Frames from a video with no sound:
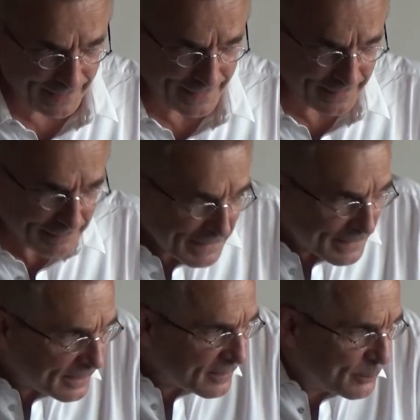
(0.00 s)
That
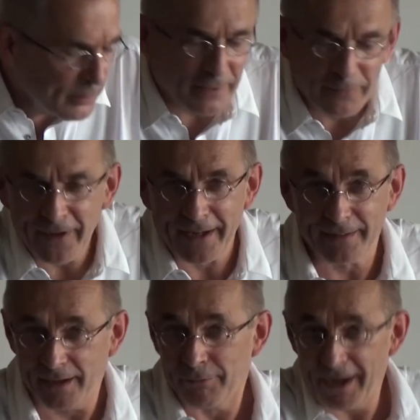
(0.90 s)
in this book, in
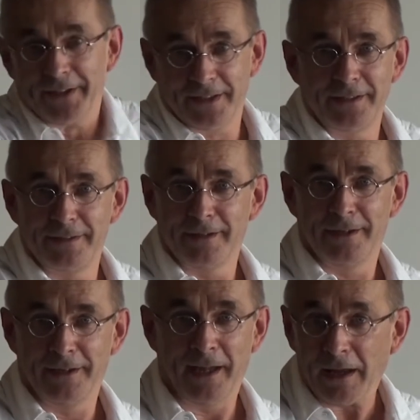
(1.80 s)
fact, I read it,
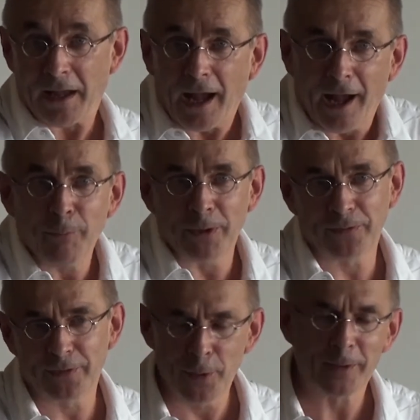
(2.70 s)
and I
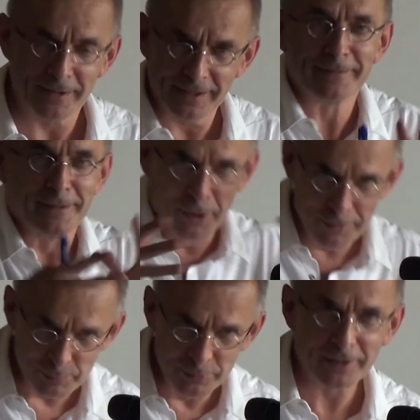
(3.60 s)
was, okay, it's a
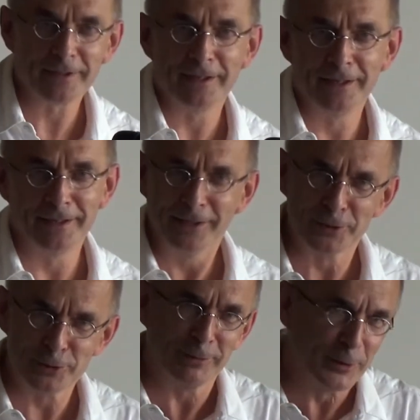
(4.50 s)
long book,
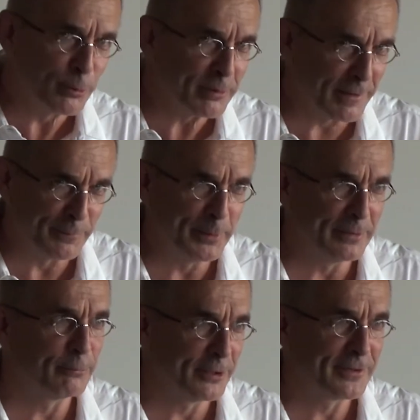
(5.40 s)
it could have
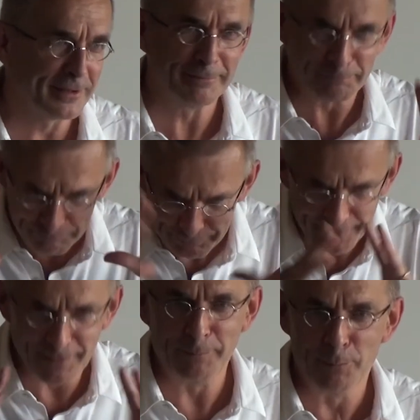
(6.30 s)
been written
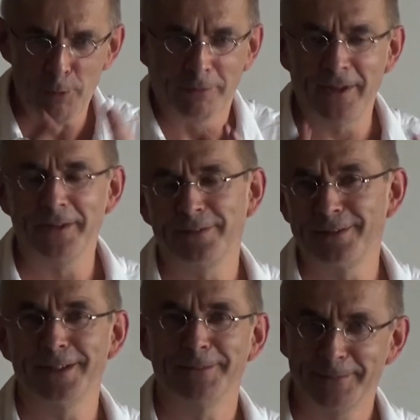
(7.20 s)
more
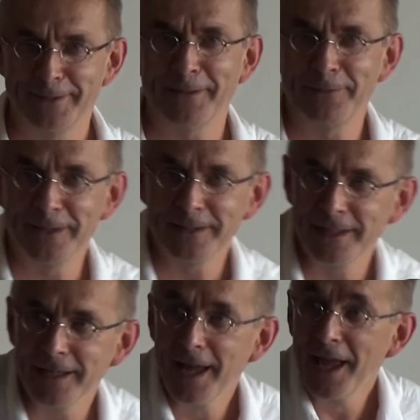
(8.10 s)
densely,
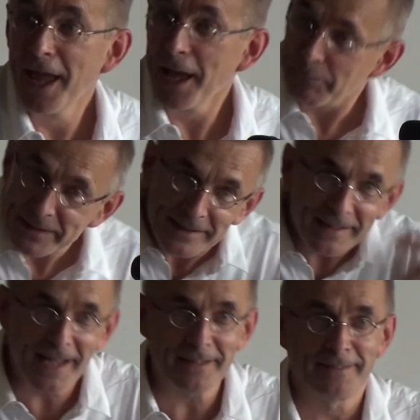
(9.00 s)
definitely, but
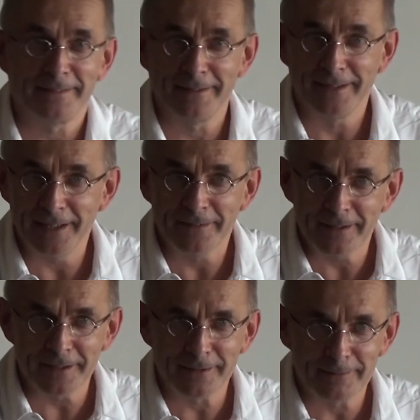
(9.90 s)
it's
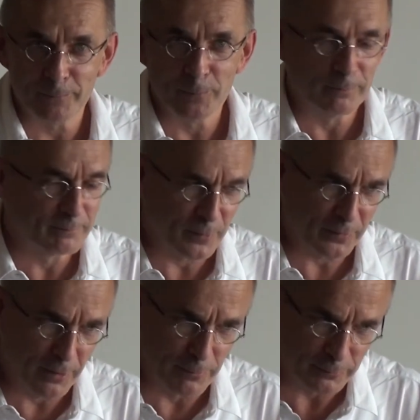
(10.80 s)
not
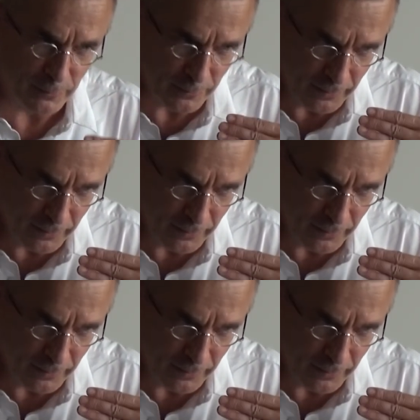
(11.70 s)
so